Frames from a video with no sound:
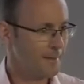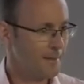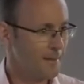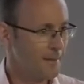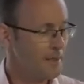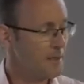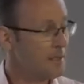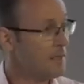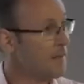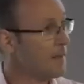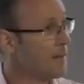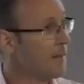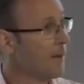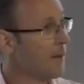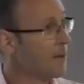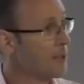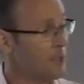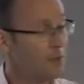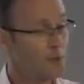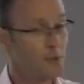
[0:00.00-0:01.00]
So you think about
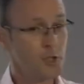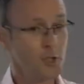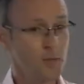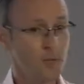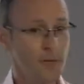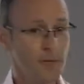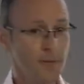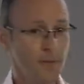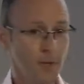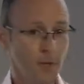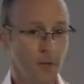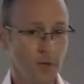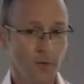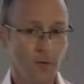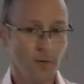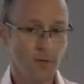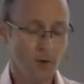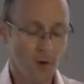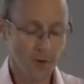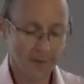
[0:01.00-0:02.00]
those hundreds of people who
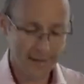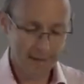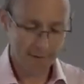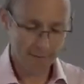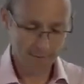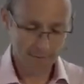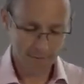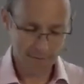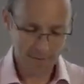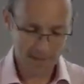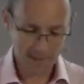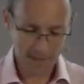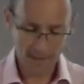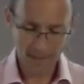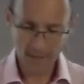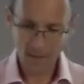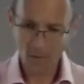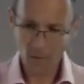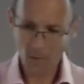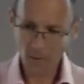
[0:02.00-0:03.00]
have gone out from here.
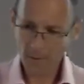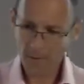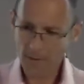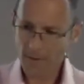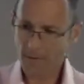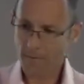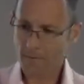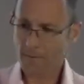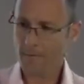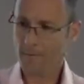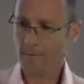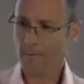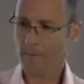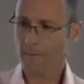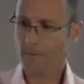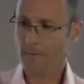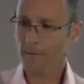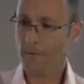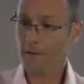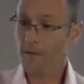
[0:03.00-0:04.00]
What about
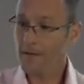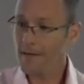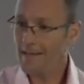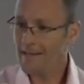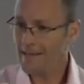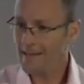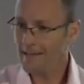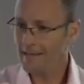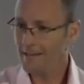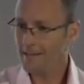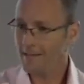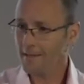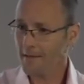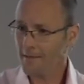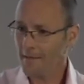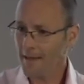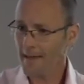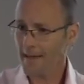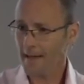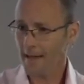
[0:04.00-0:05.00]
the needs that
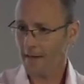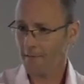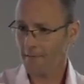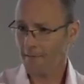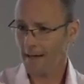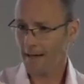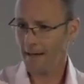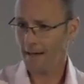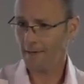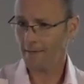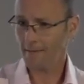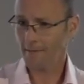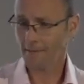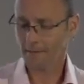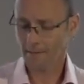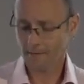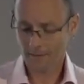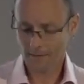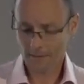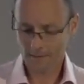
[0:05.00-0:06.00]
they have now?
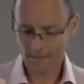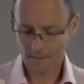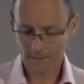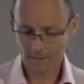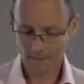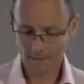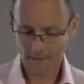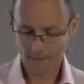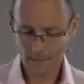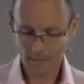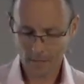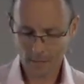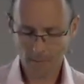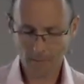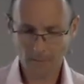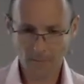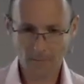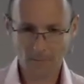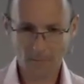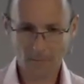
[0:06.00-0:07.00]

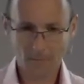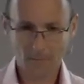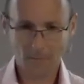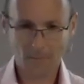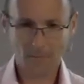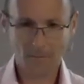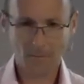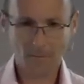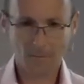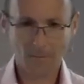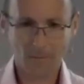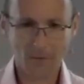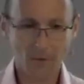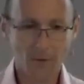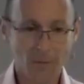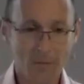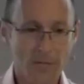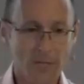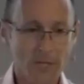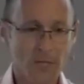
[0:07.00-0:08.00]
Some
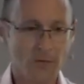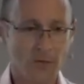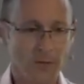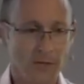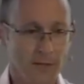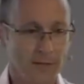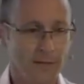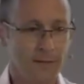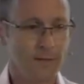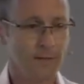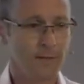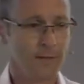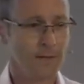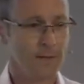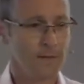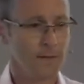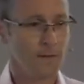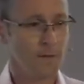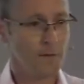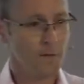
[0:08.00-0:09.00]
doing ministry in
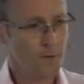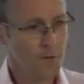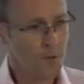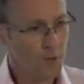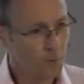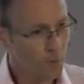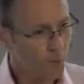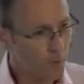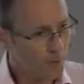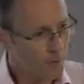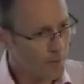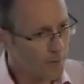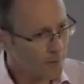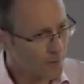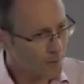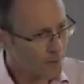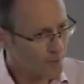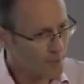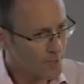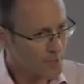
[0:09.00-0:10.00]
third world
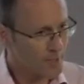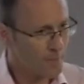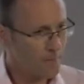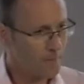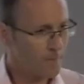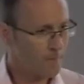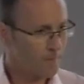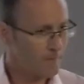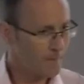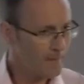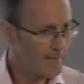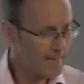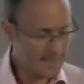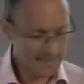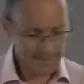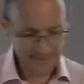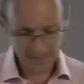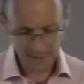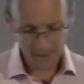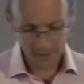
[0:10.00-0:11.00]
countries, some
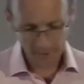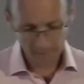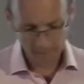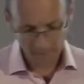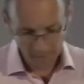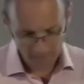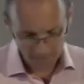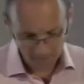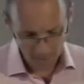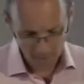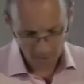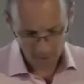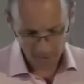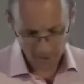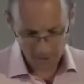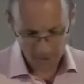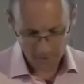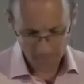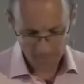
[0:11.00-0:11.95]
needing to go to Bible college.